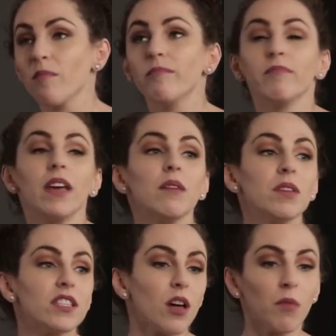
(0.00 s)

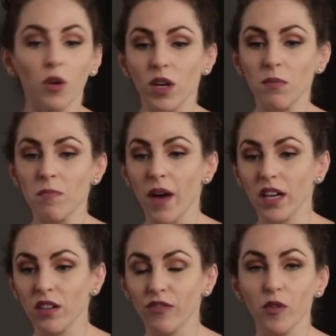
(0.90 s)
maybe some are going to be
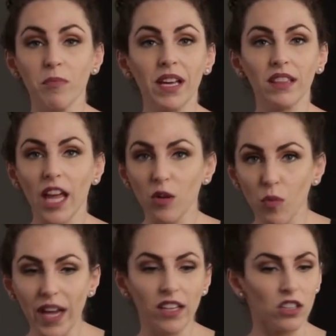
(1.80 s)
better for being
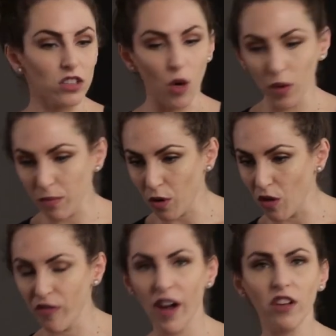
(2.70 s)
lightweight, lower
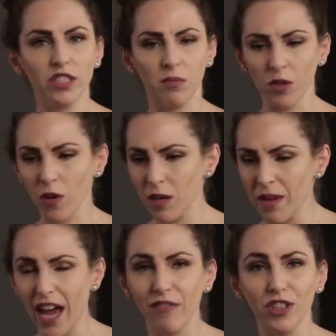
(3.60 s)
profile, some are going to be
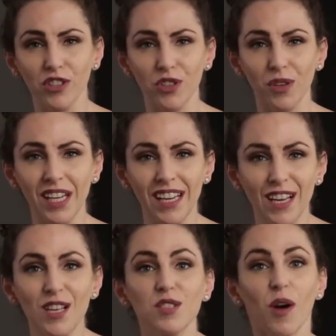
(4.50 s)
heavier duty.
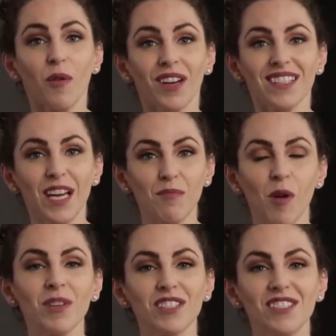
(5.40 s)
So I want to take a
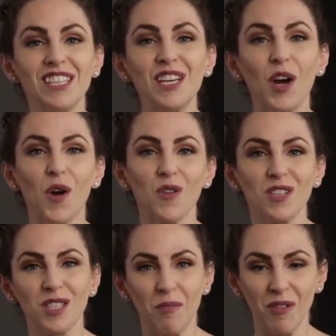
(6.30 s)
moment to decode
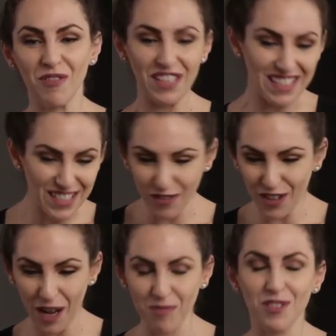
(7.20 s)
some of the
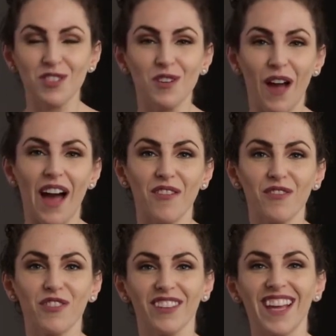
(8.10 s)
different options you have
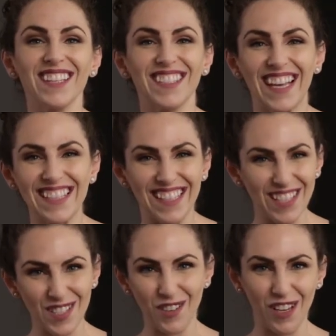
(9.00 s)
for light stands in the
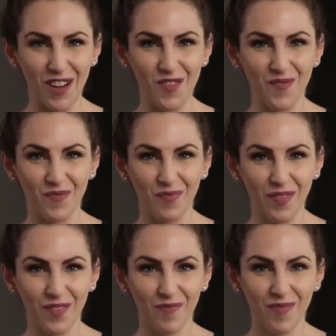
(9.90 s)
studio.
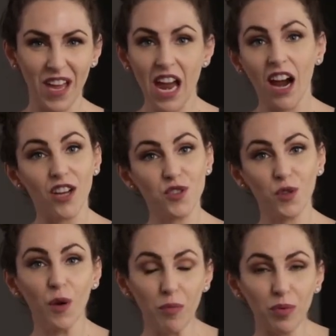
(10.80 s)
All right, so
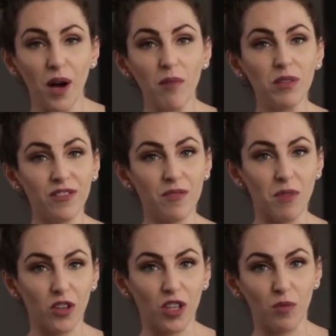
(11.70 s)
you are probably
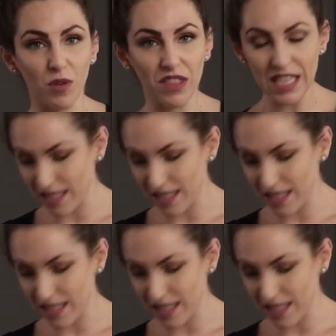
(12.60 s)
familiar with the